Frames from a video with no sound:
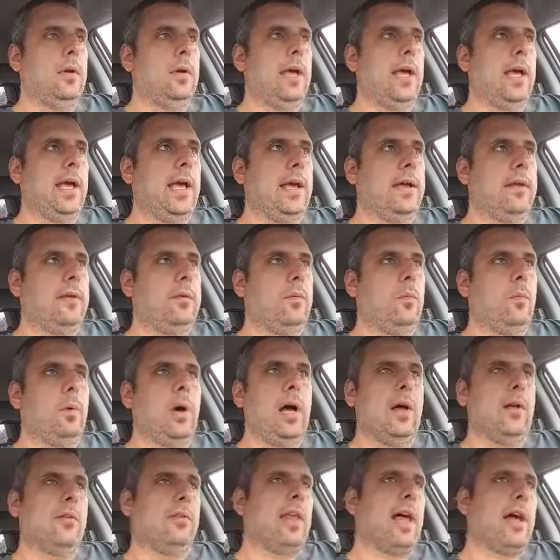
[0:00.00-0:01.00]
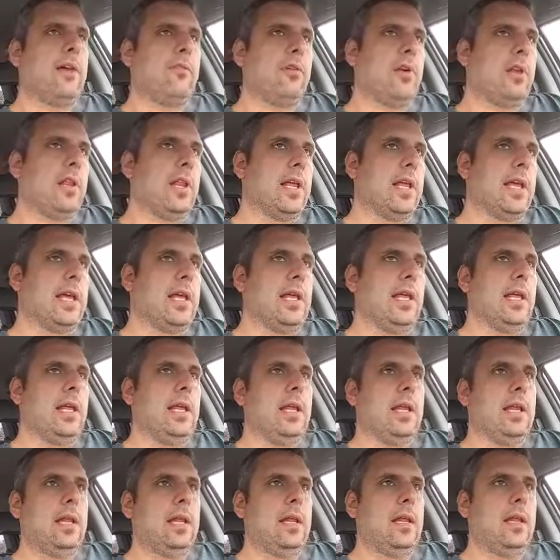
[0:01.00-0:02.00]
And well, not really.
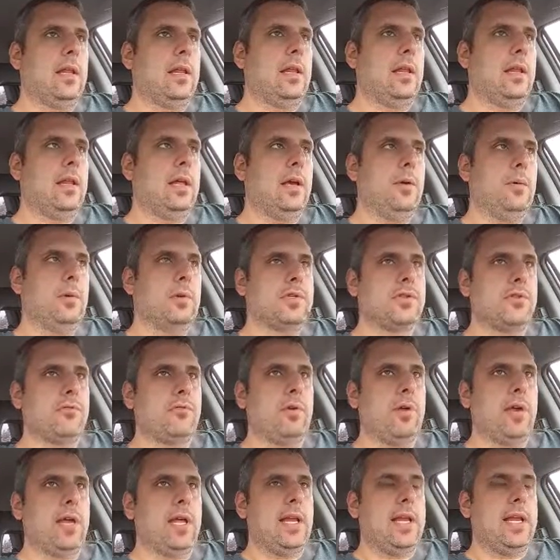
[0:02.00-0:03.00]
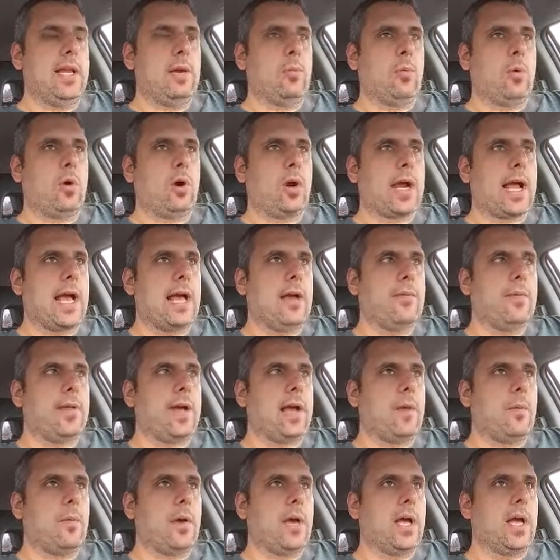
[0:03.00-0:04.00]
It wasn't. It didn't work out that
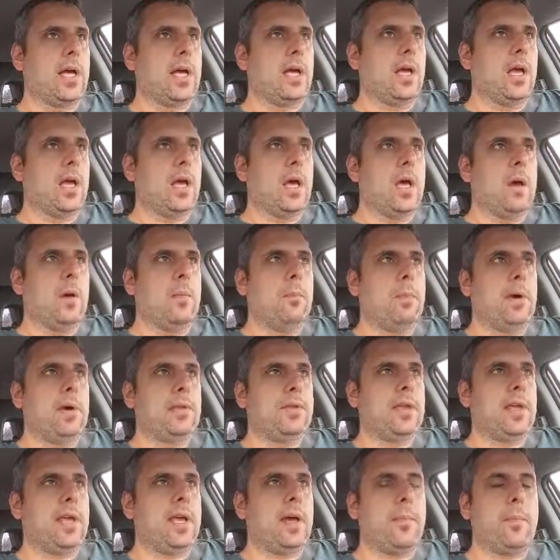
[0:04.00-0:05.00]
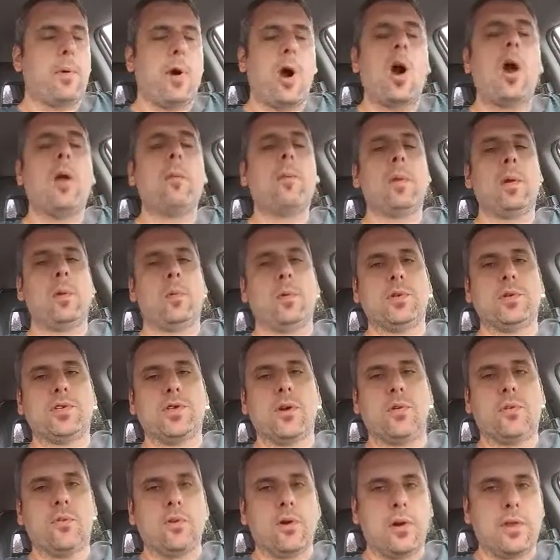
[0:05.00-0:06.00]
way but the apartment was
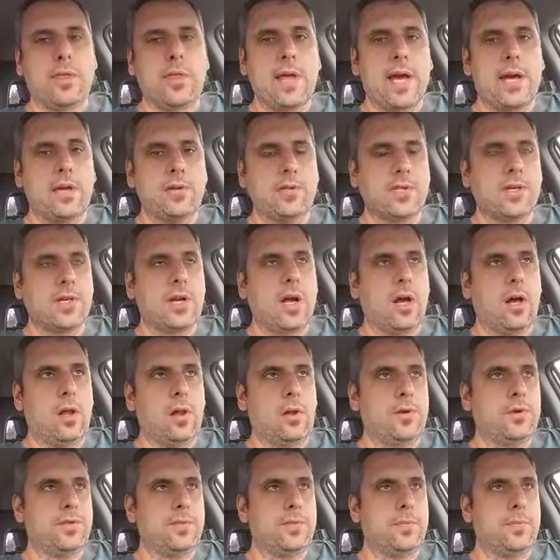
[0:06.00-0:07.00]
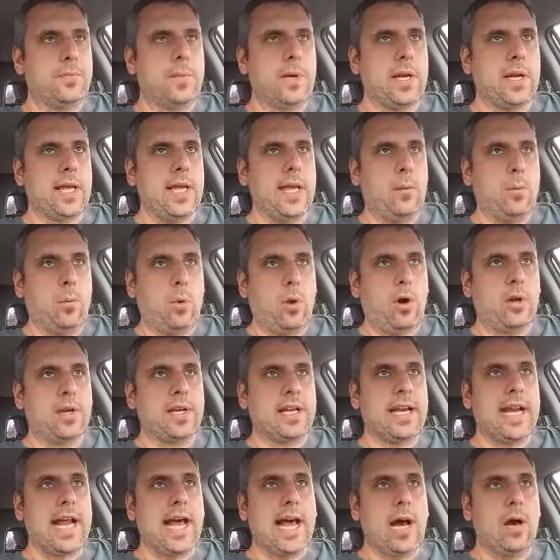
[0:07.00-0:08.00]
over a thousand dollars. But he
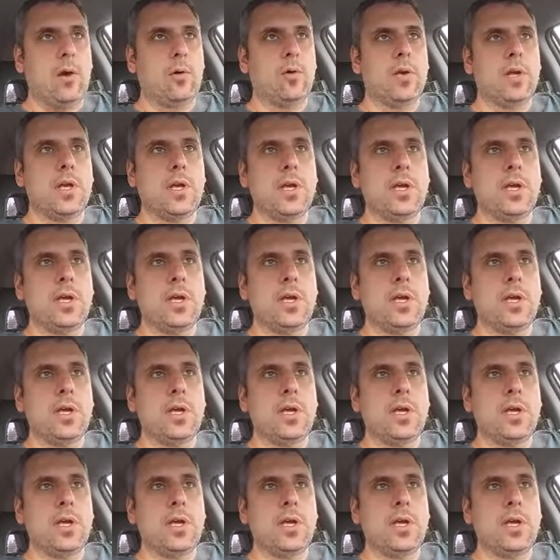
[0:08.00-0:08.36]
worked it out